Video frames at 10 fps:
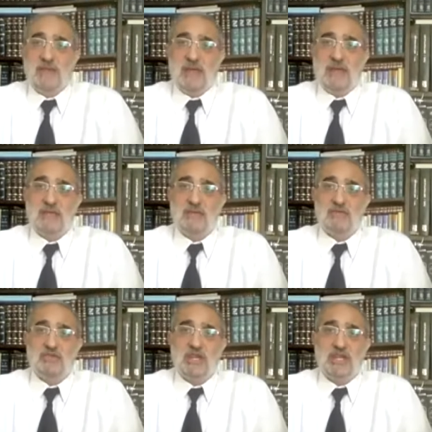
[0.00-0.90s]
and
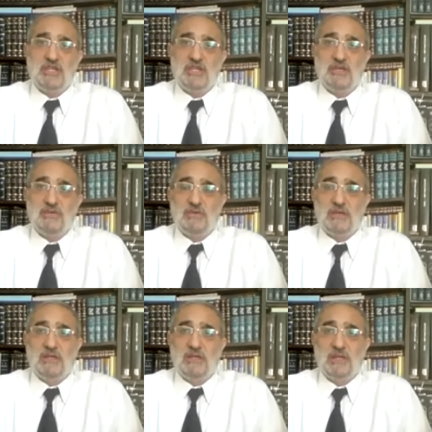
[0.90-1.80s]
you're changing your
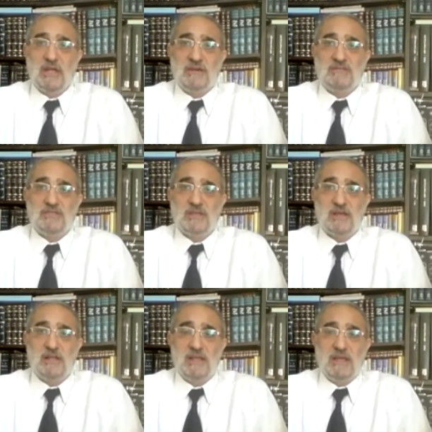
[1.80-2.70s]
uh,
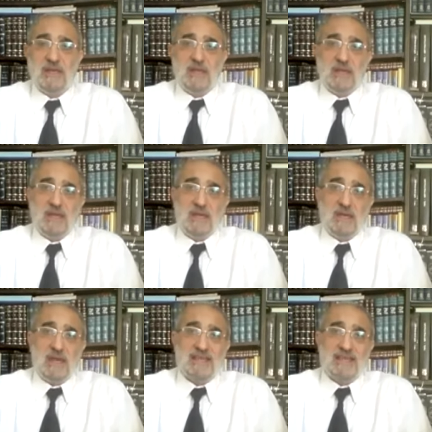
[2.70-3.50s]
lifestyle uh,